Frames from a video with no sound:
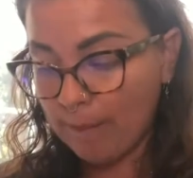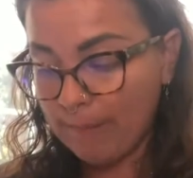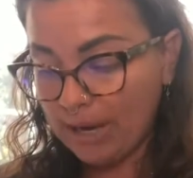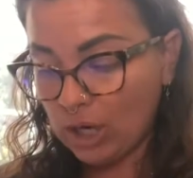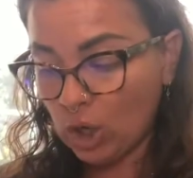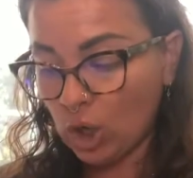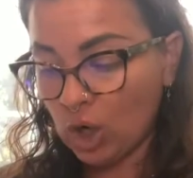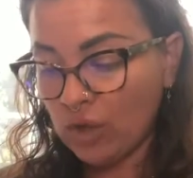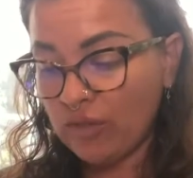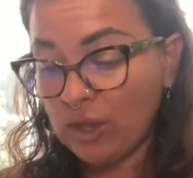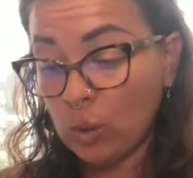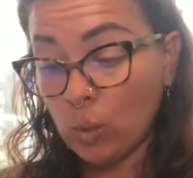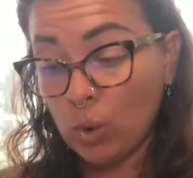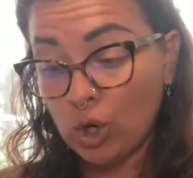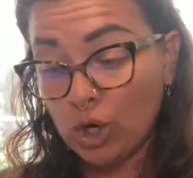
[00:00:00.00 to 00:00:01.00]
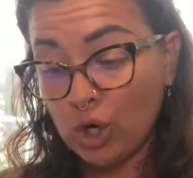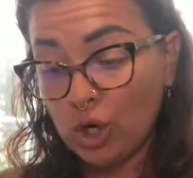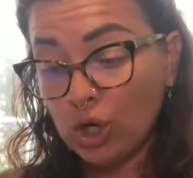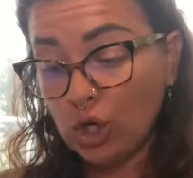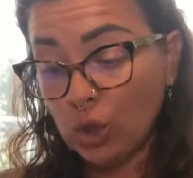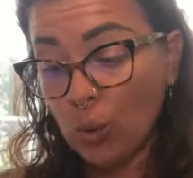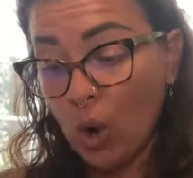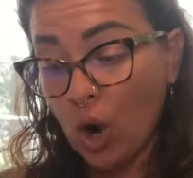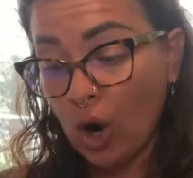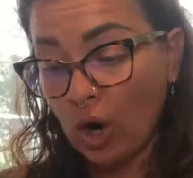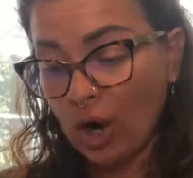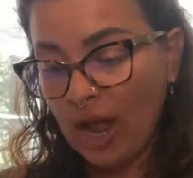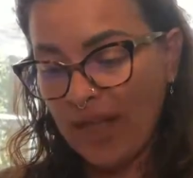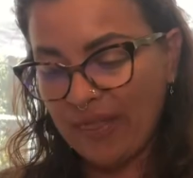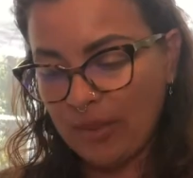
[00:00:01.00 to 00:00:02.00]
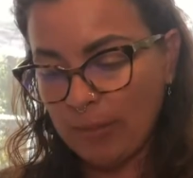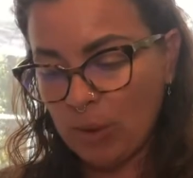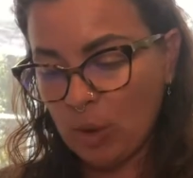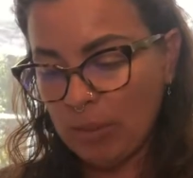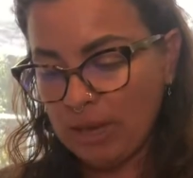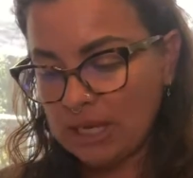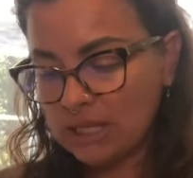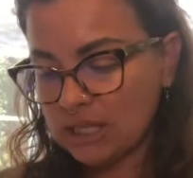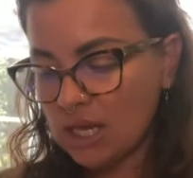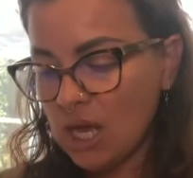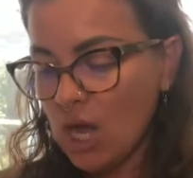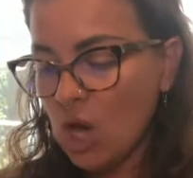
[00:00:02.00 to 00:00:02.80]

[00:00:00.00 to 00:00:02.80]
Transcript: better than where you are at the moment.